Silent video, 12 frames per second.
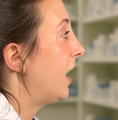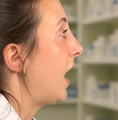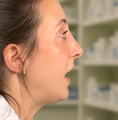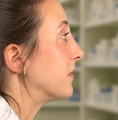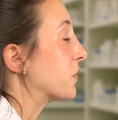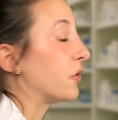
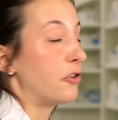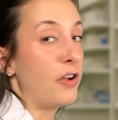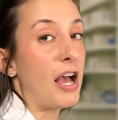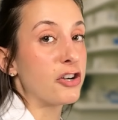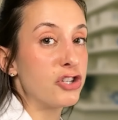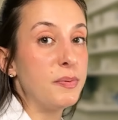And so there have
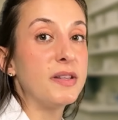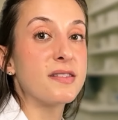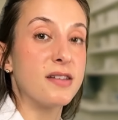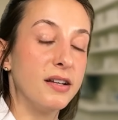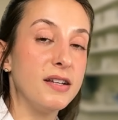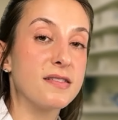actually been
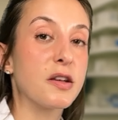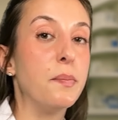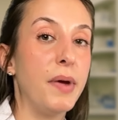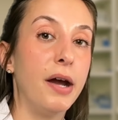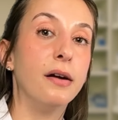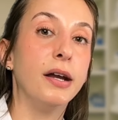studies
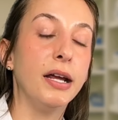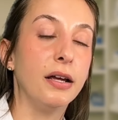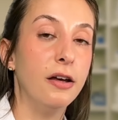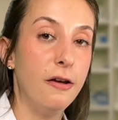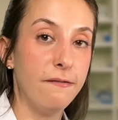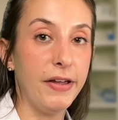comparing
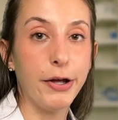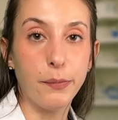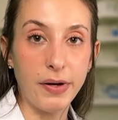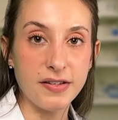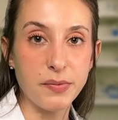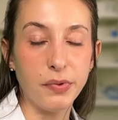
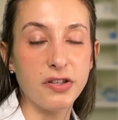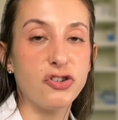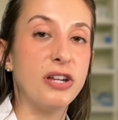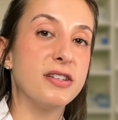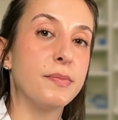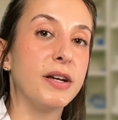vancomycin plus
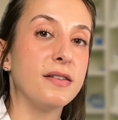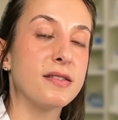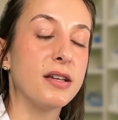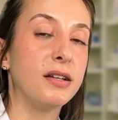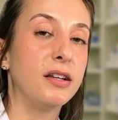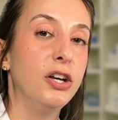
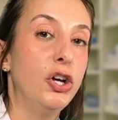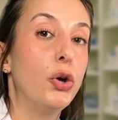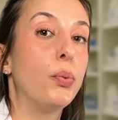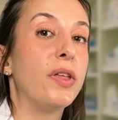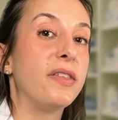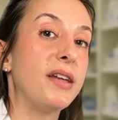gentamicin
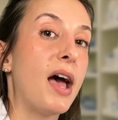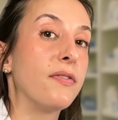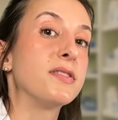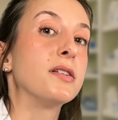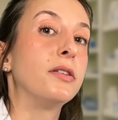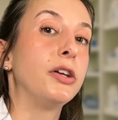with
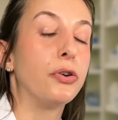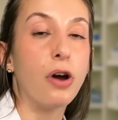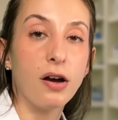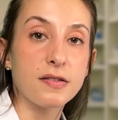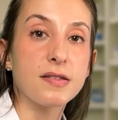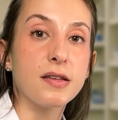nafcillin or
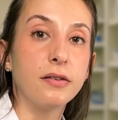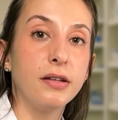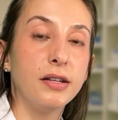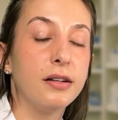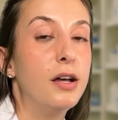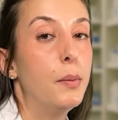
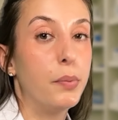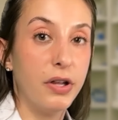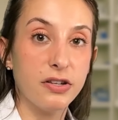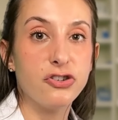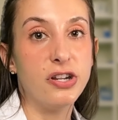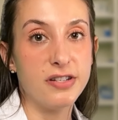oxacillin
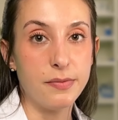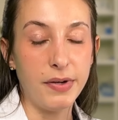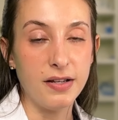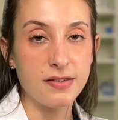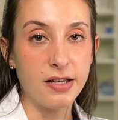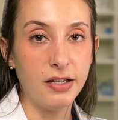plus
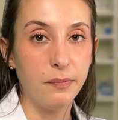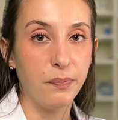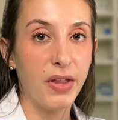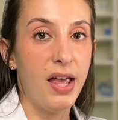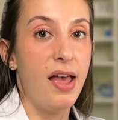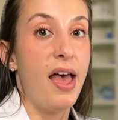gentamicin,
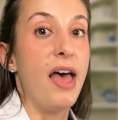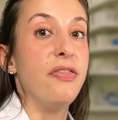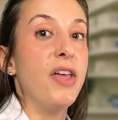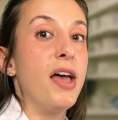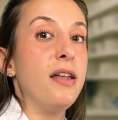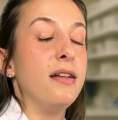and
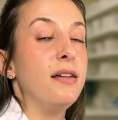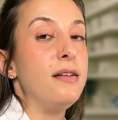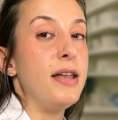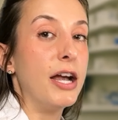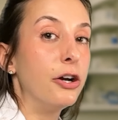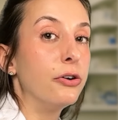then
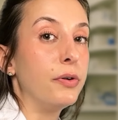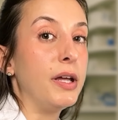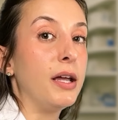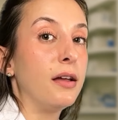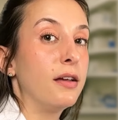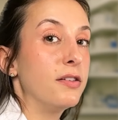
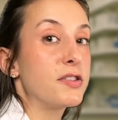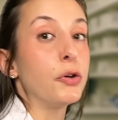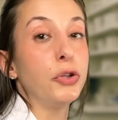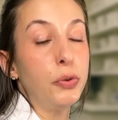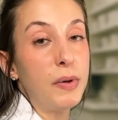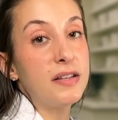narrowing. So
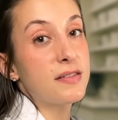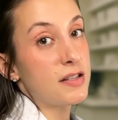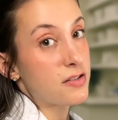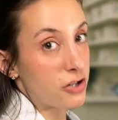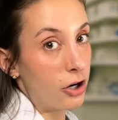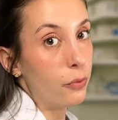you basically
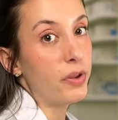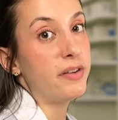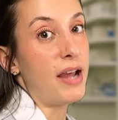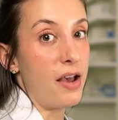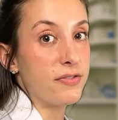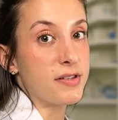start with
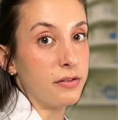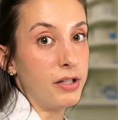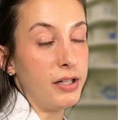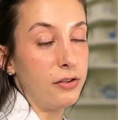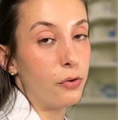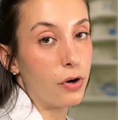
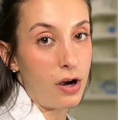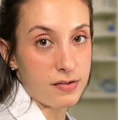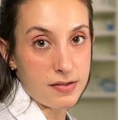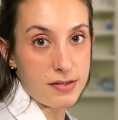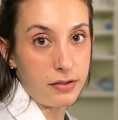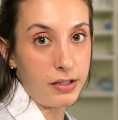nafcillin or
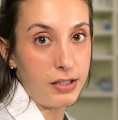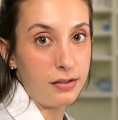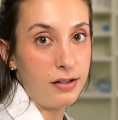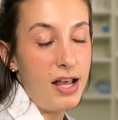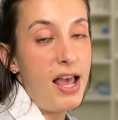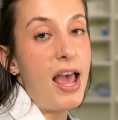oxacillin,
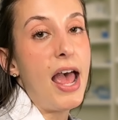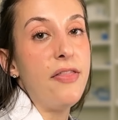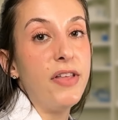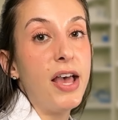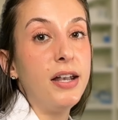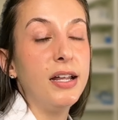
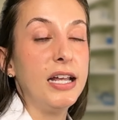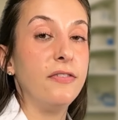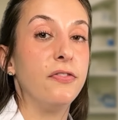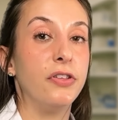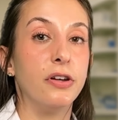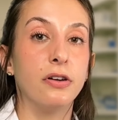and then
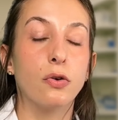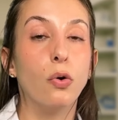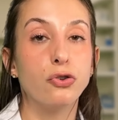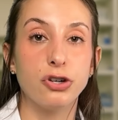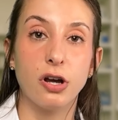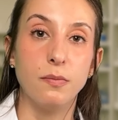if the
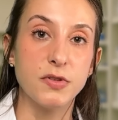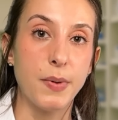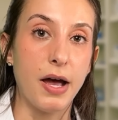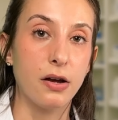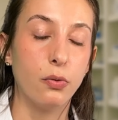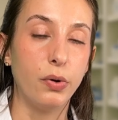culture comes
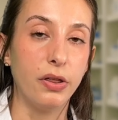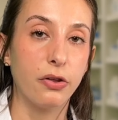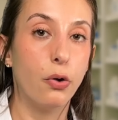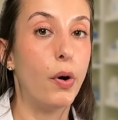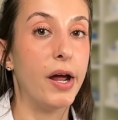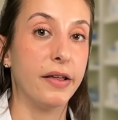back with
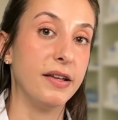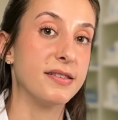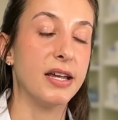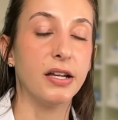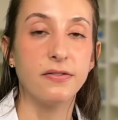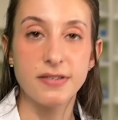coagulase
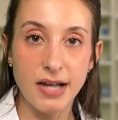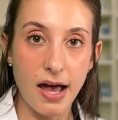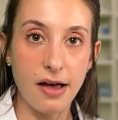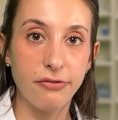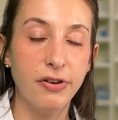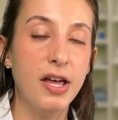negative
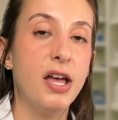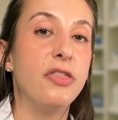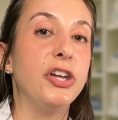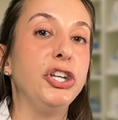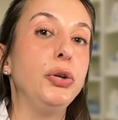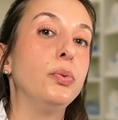staph,
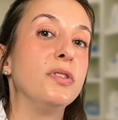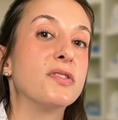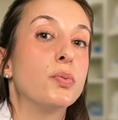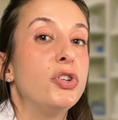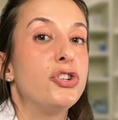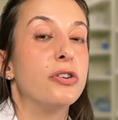then you would
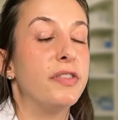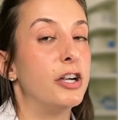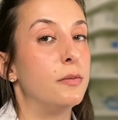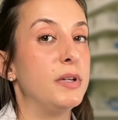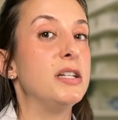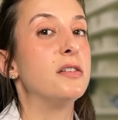switch your
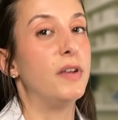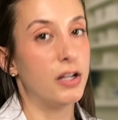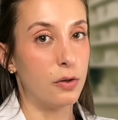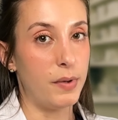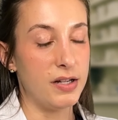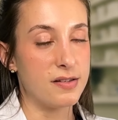therapy to
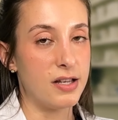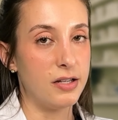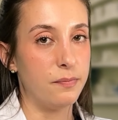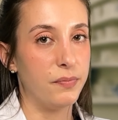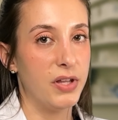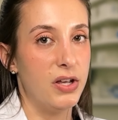
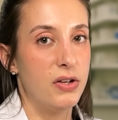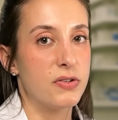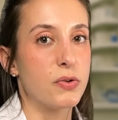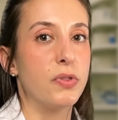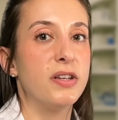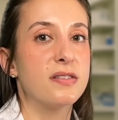vancomycin.
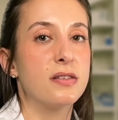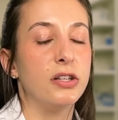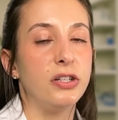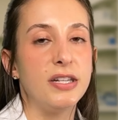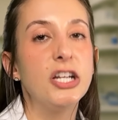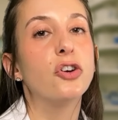So this
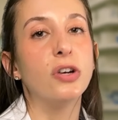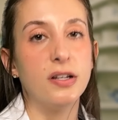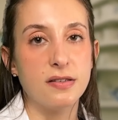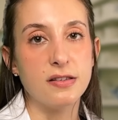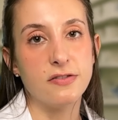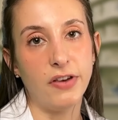
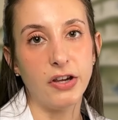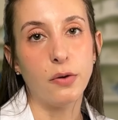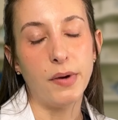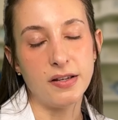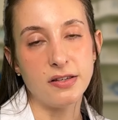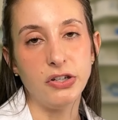decreases
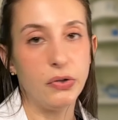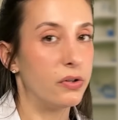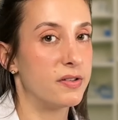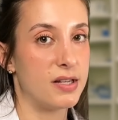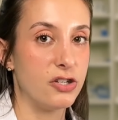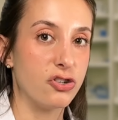vancomycin
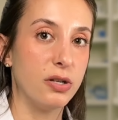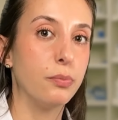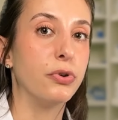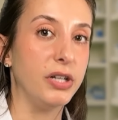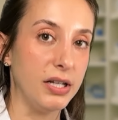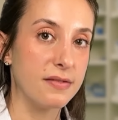utilization
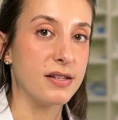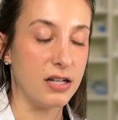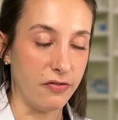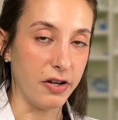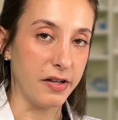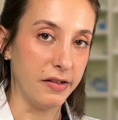pretty
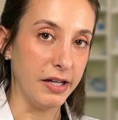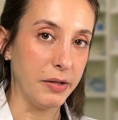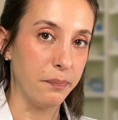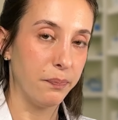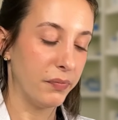significantly.